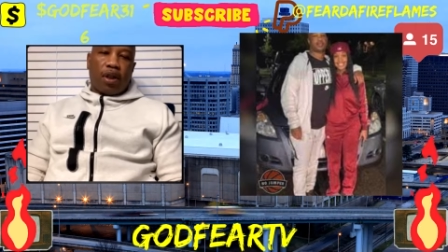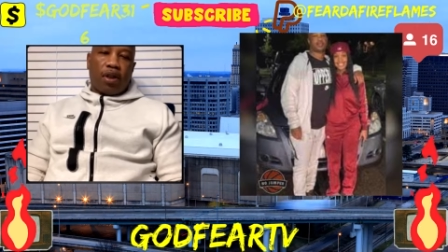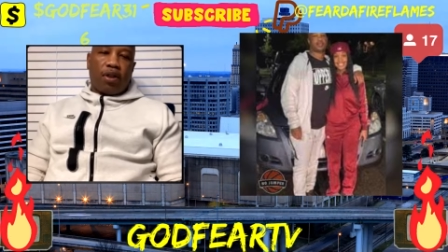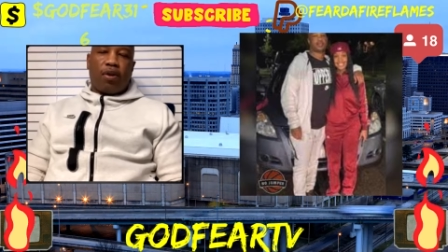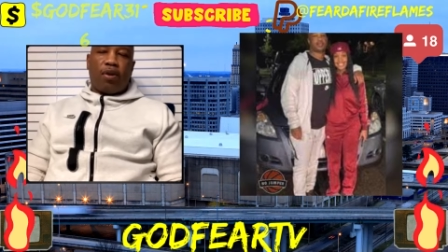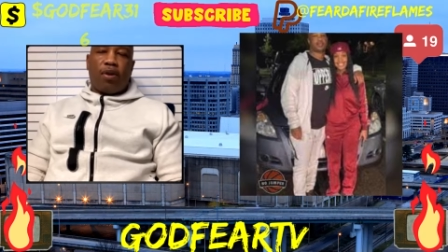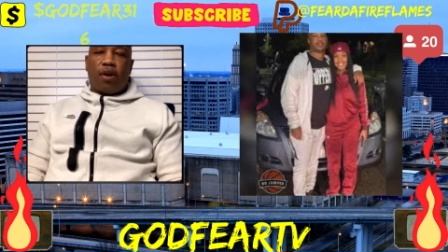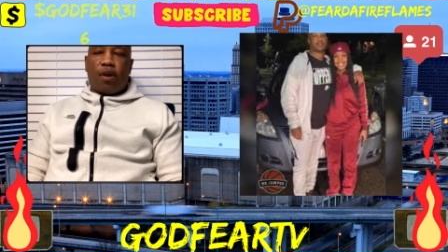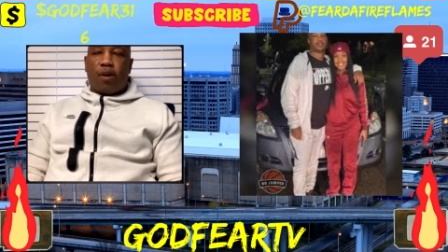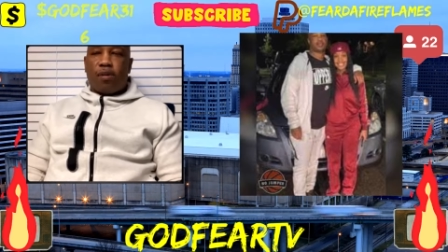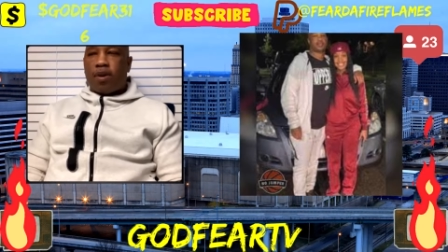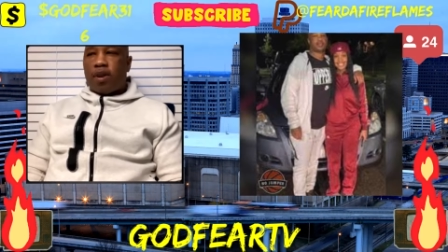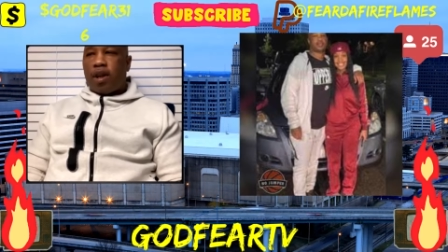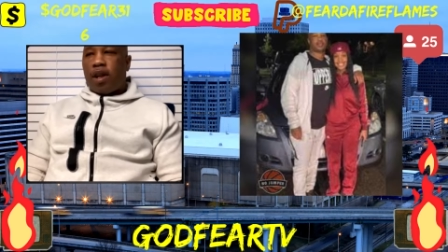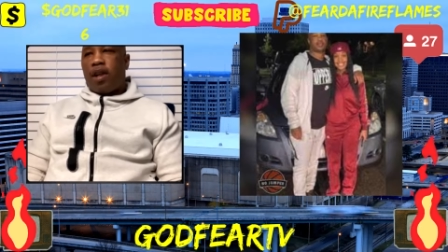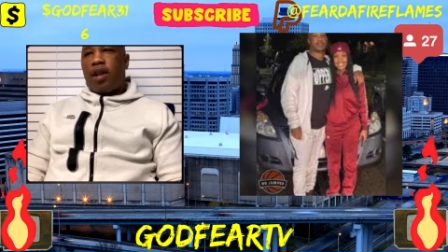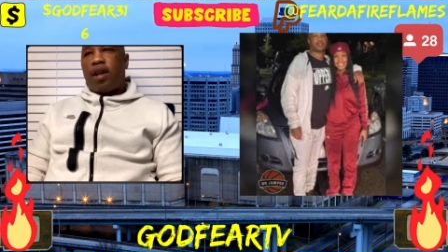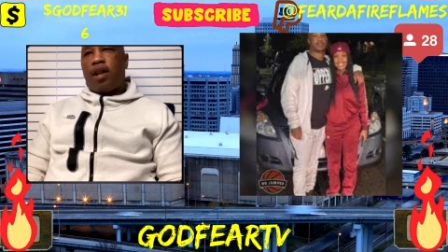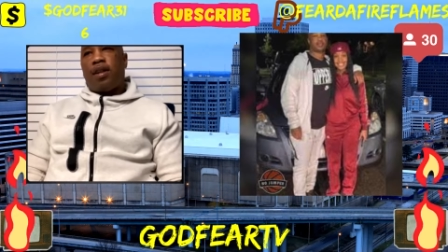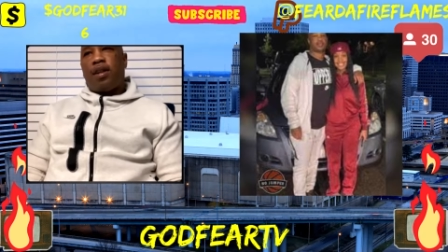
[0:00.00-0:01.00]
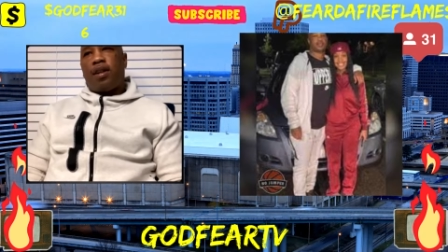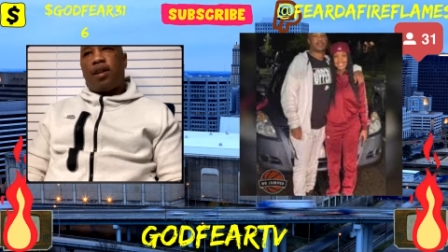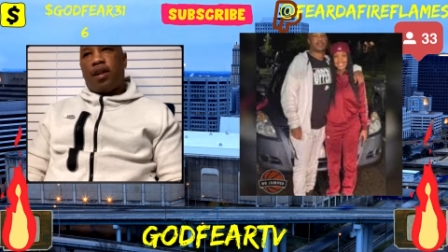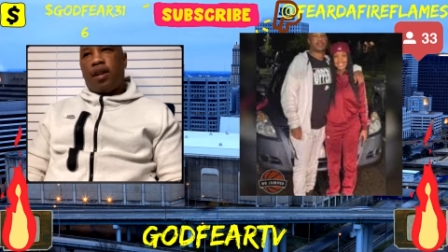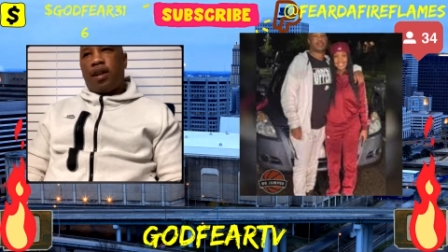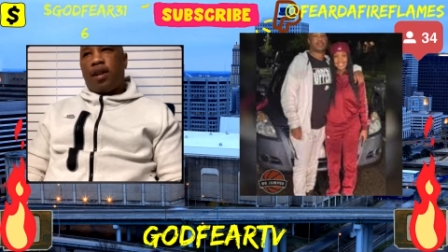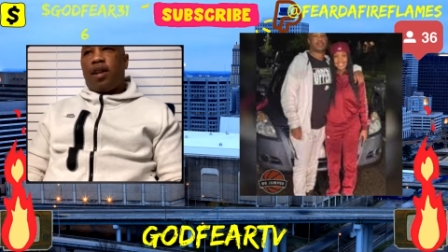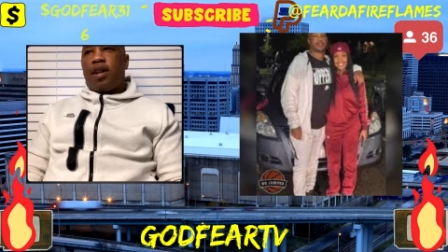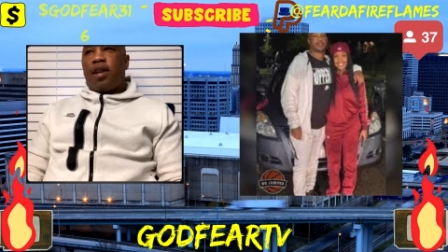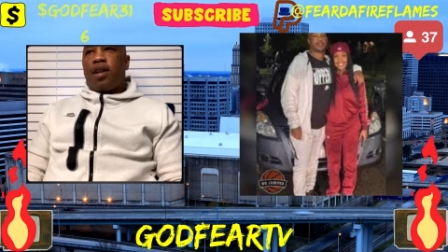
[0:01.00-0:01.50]
you know, when she passed and
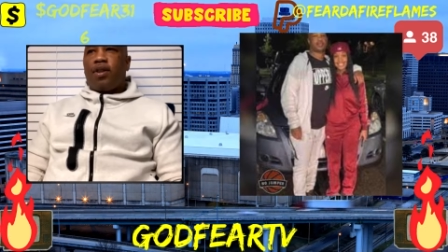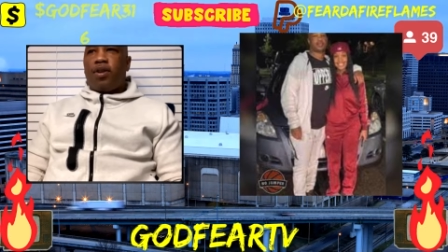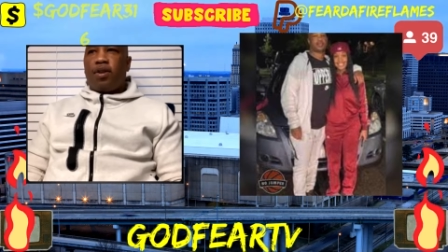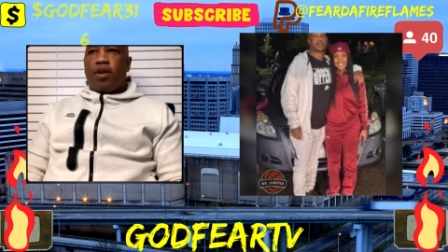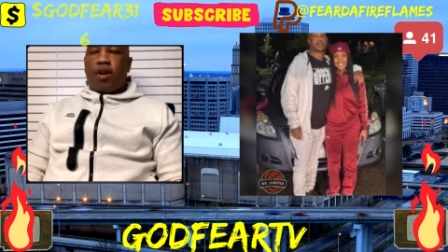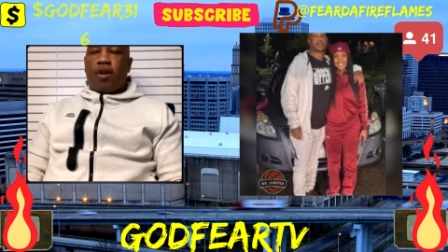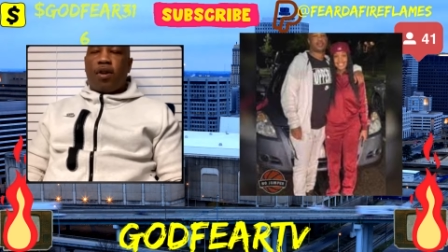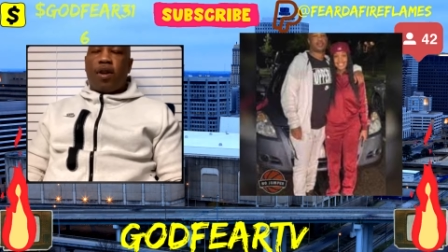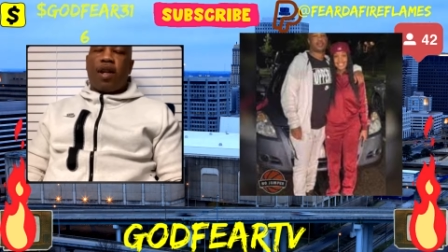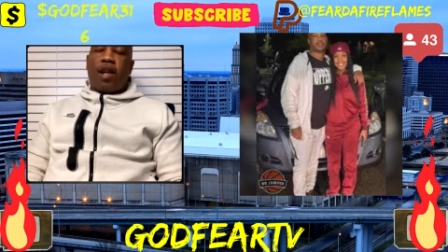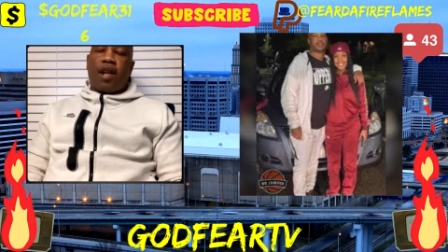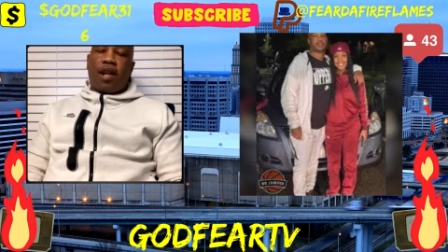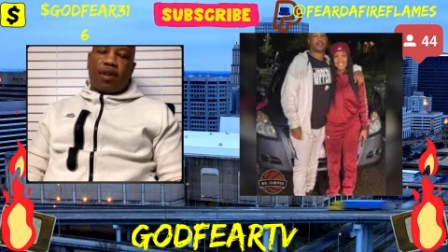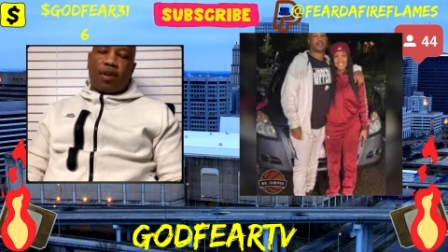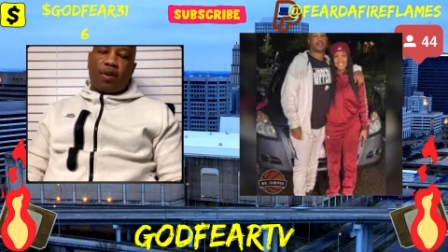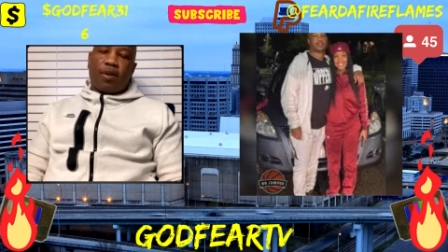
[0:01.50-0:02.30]
shit, you know what I'm saying?